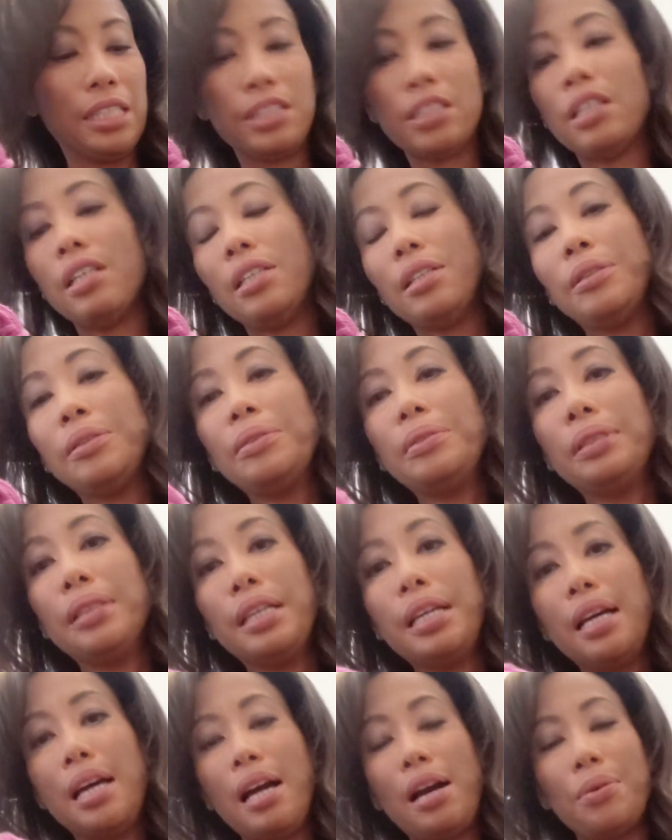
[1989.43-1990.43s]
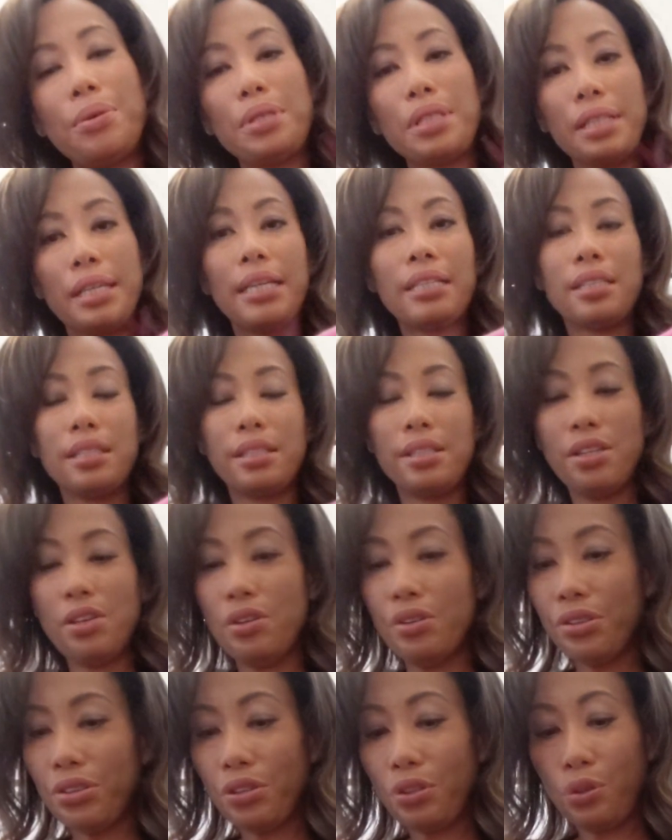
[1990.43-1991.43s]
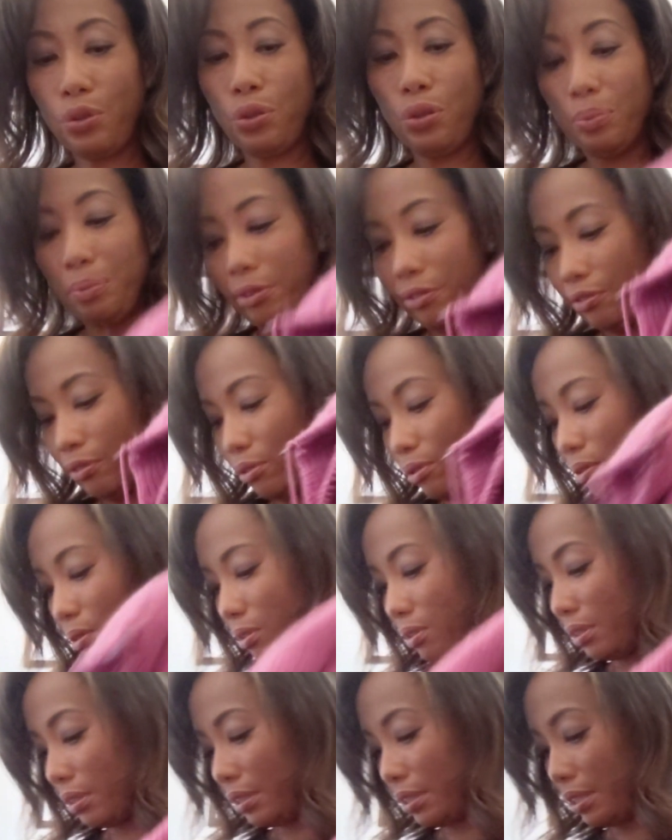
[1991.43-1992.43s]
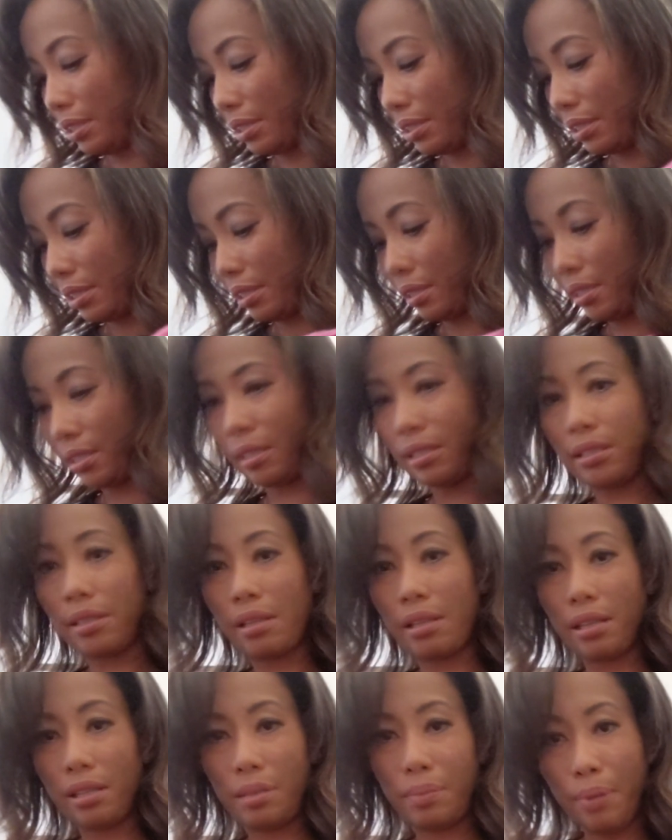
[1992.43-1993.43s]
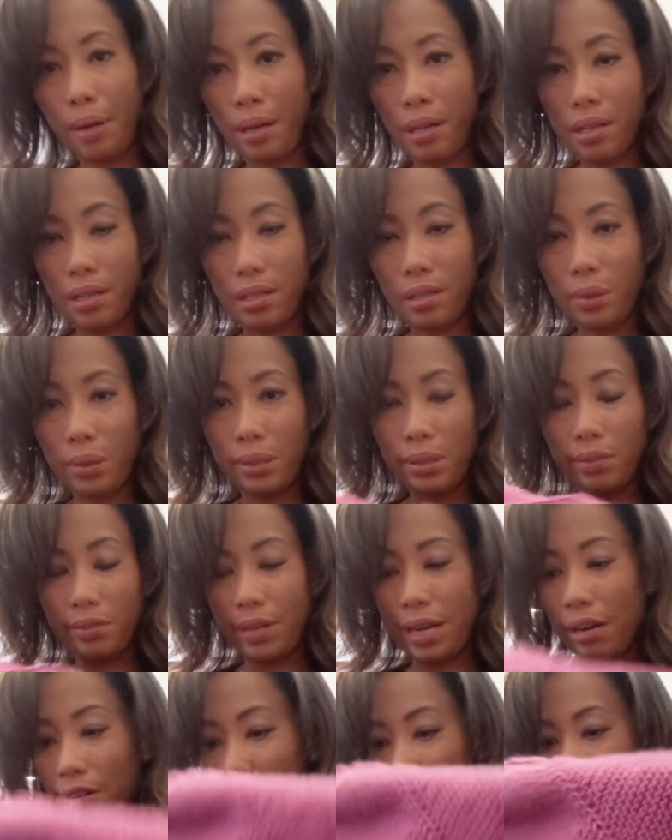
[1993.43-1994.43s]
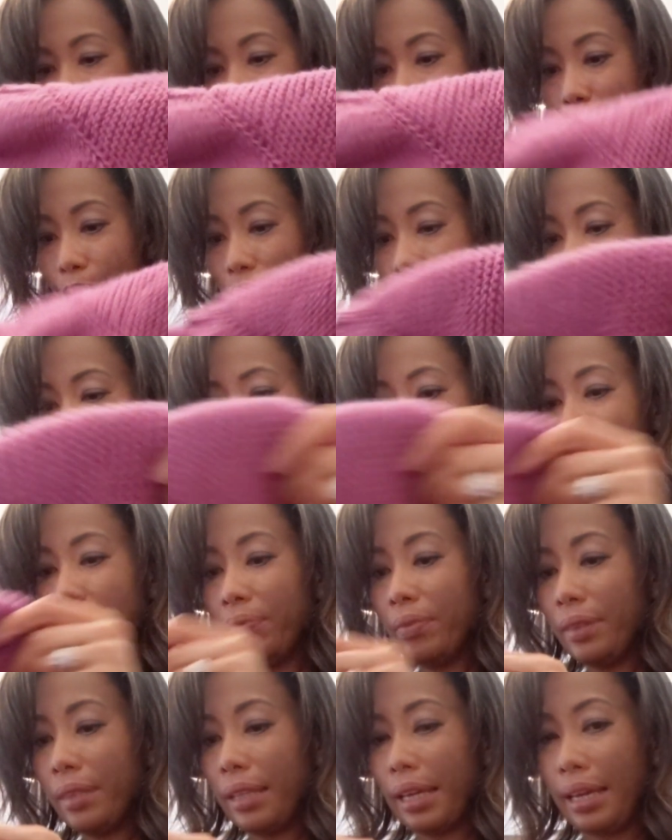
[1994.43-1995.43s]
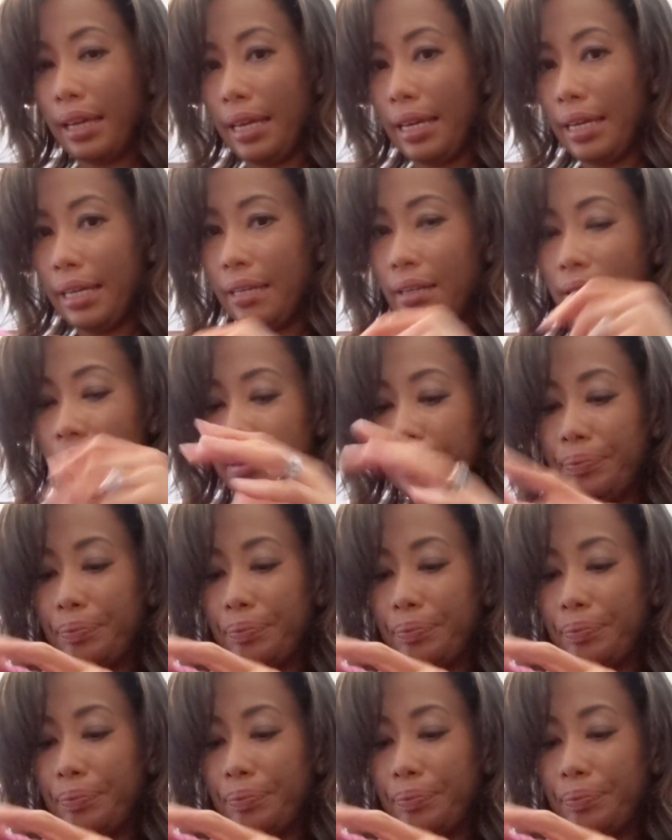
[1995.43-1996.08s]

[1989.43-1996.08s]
So I was to get to the yarn store before all this, the barcode, this virus happened, and